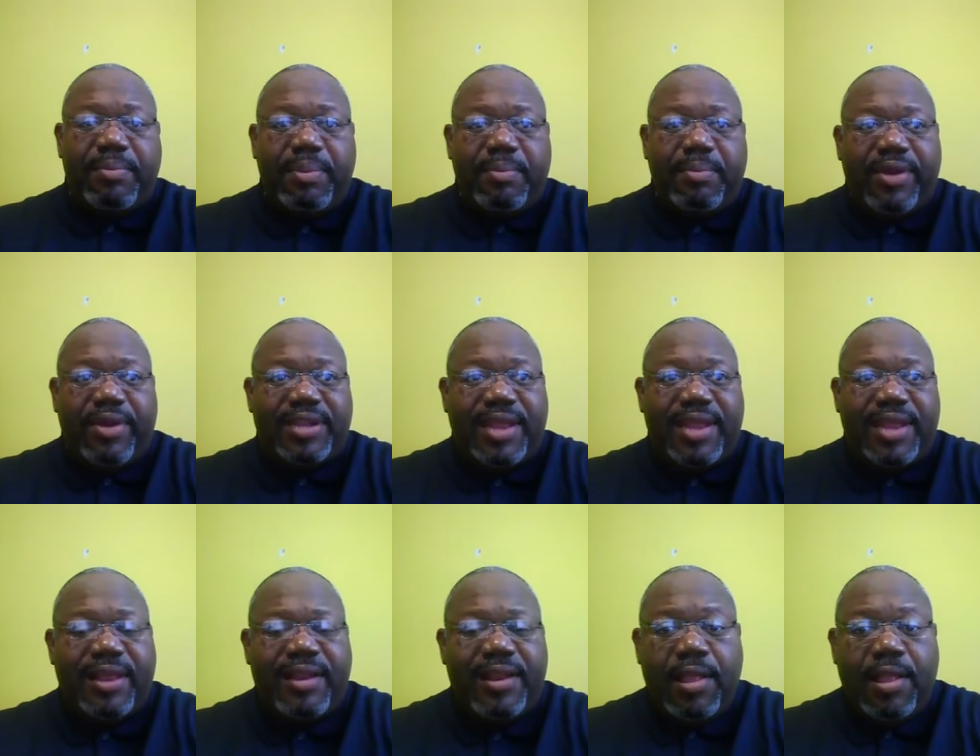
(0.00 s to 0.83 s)
commemorate
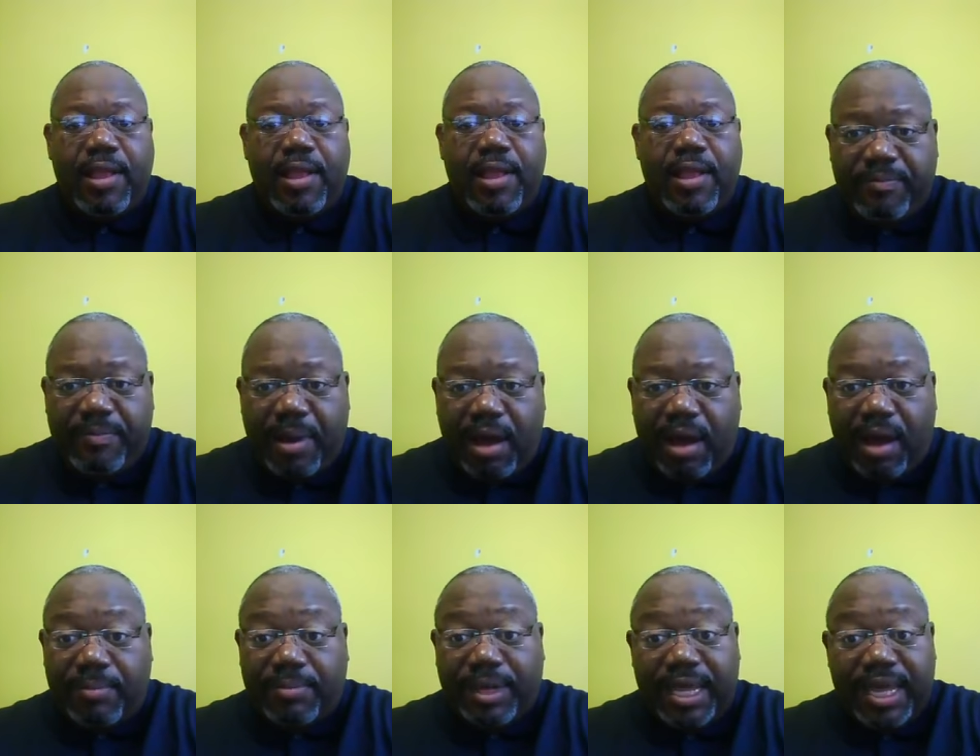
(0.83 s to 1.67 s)
that with
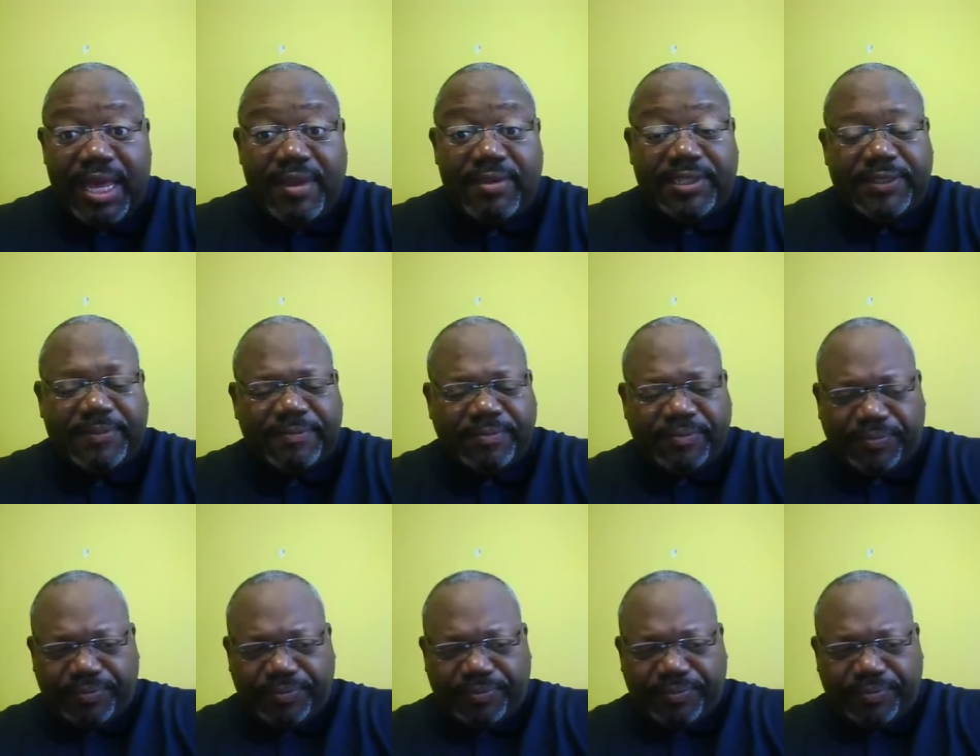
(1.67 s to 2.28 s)
palm leaves.